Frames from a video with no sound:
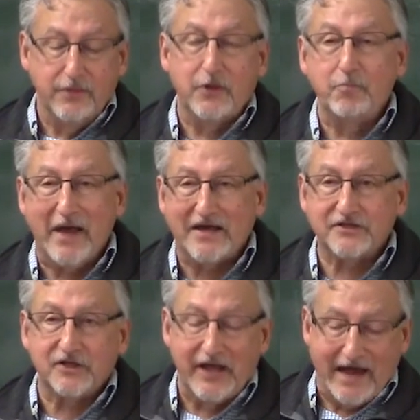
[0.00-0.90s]
The
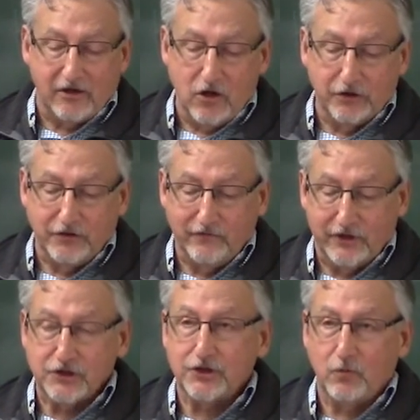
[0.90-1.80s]
best lack all
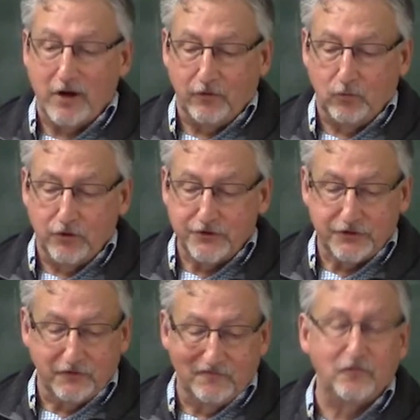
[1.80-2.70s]
conviction, while the
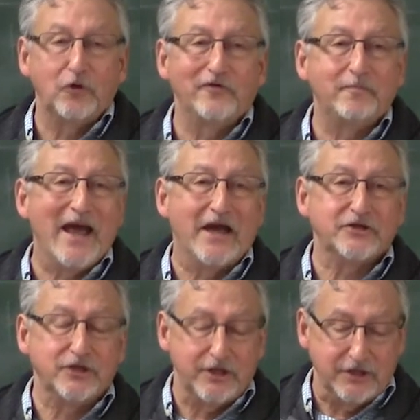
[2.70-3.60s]
worst are full of
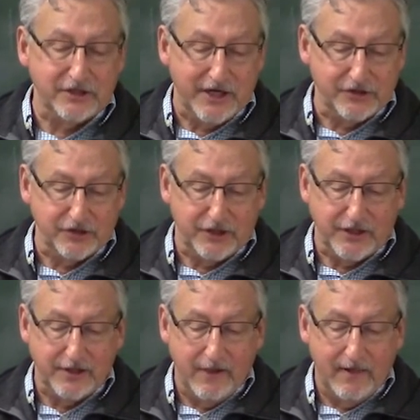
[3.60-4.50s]
passionate intensity.